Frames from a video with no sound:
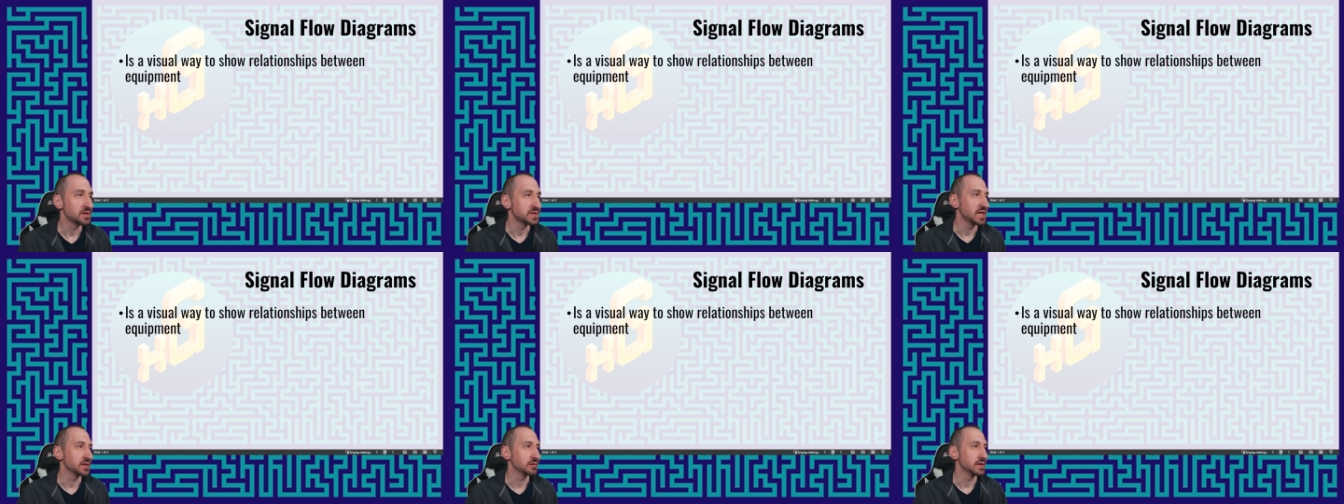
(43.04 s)

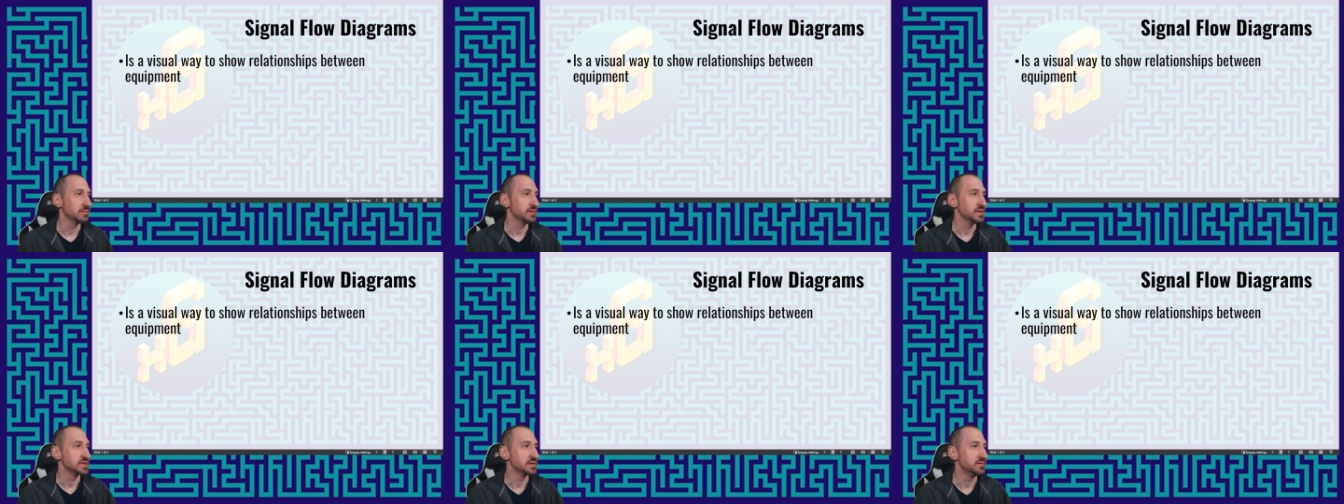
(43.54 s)
diagram
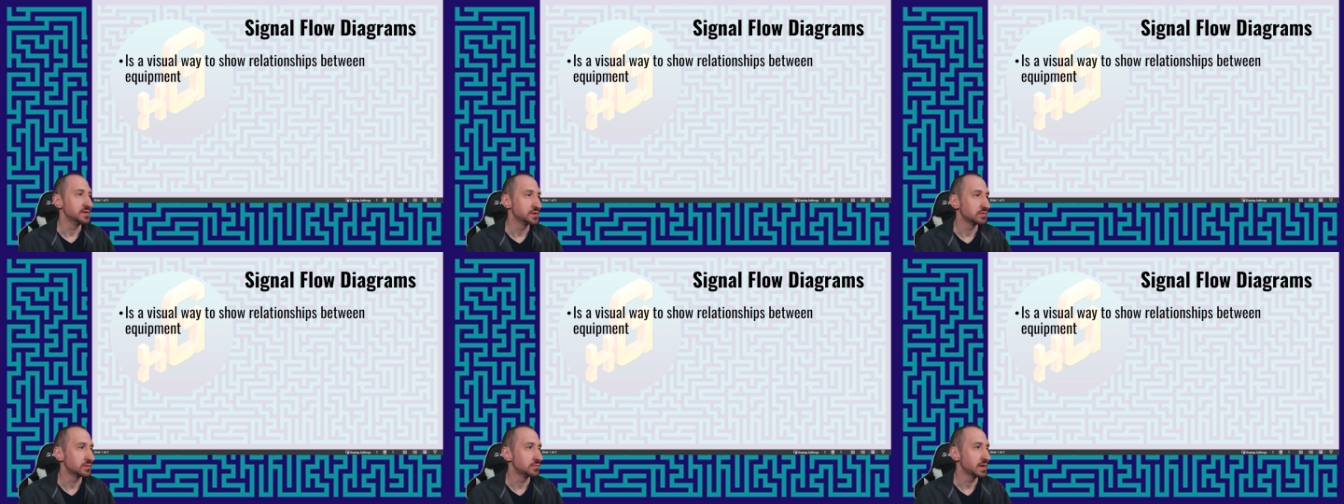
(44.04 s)
is a
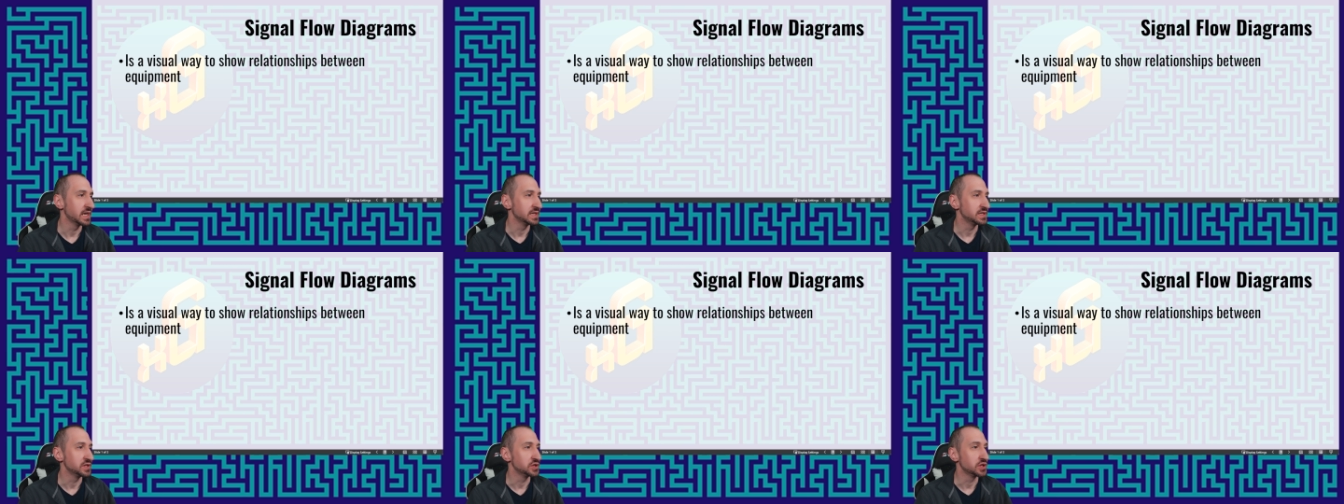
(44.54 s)
visual way
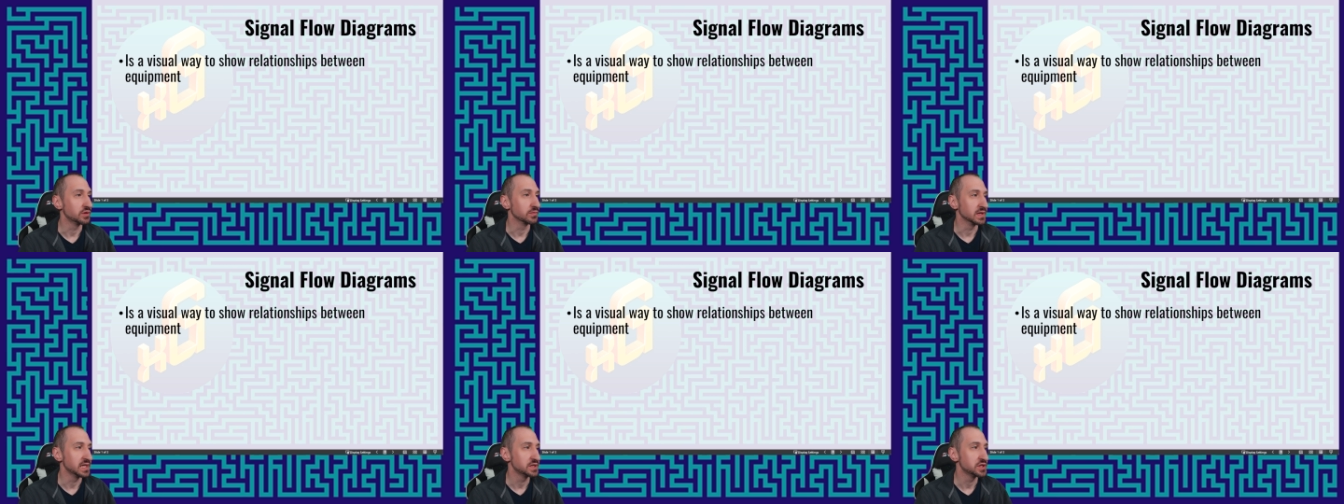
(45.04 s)
to show
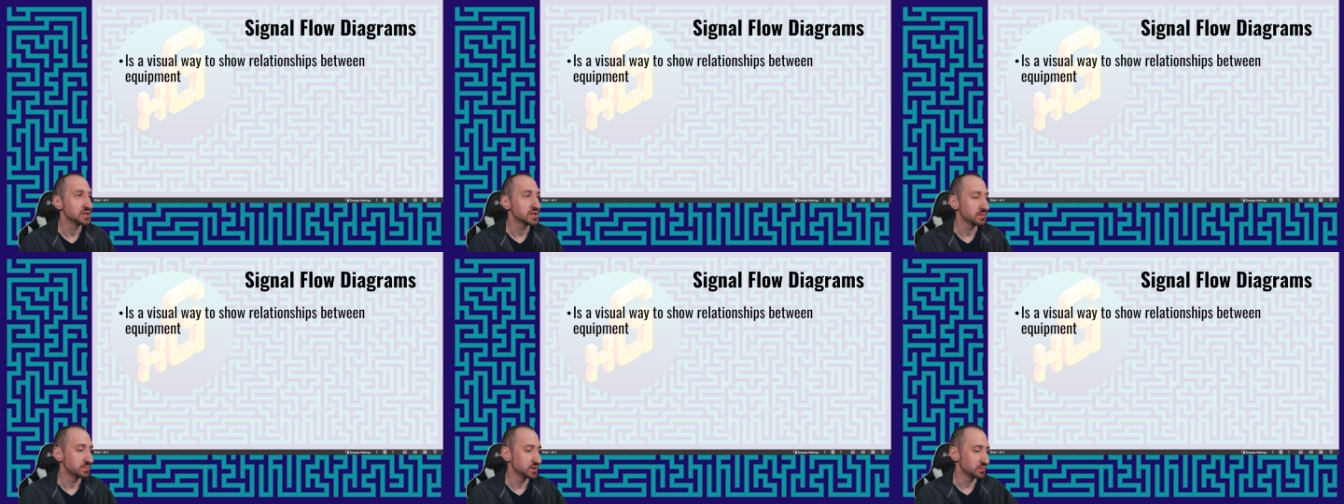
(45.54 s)

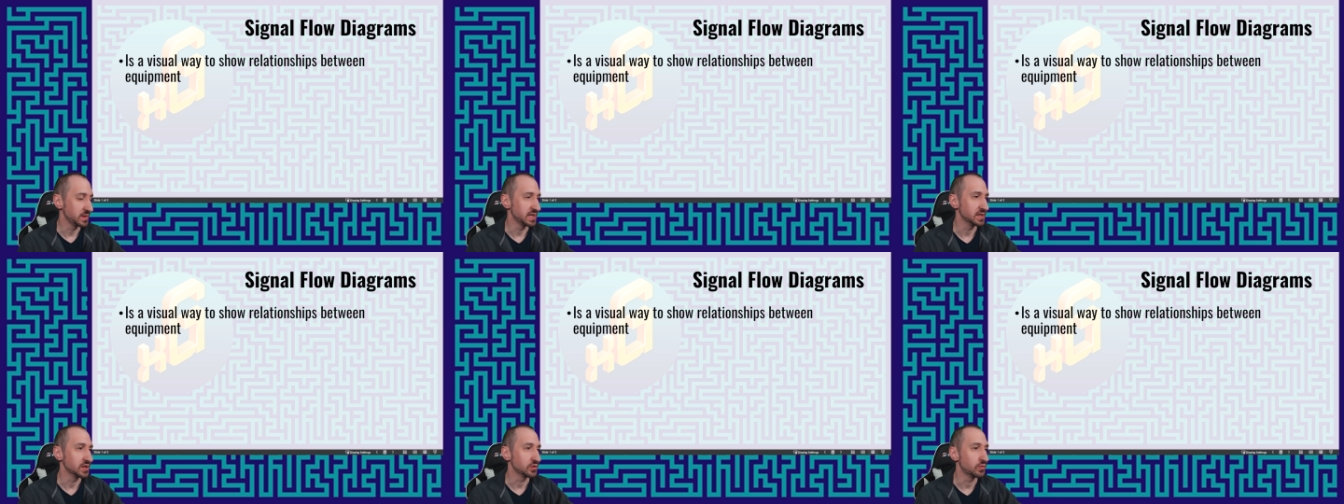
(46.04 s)
relationship
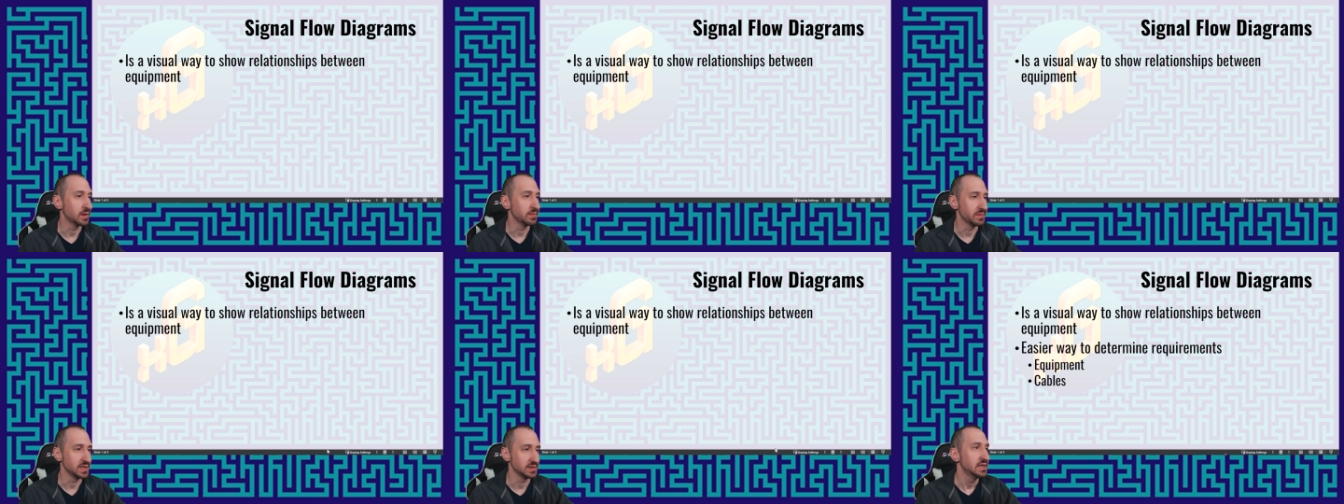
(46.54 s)
between
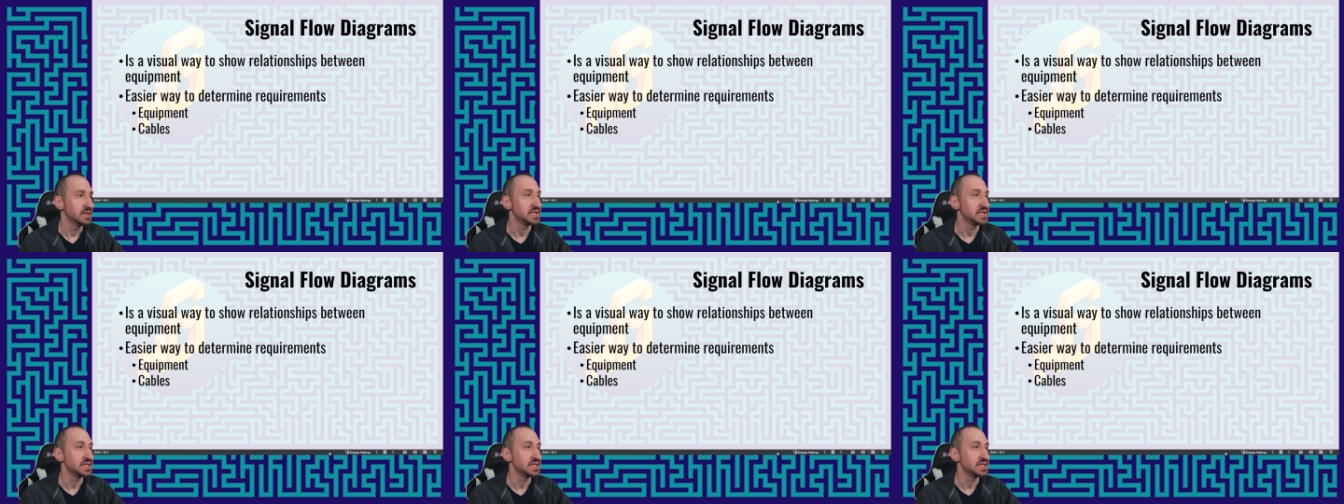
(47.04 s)
equipment.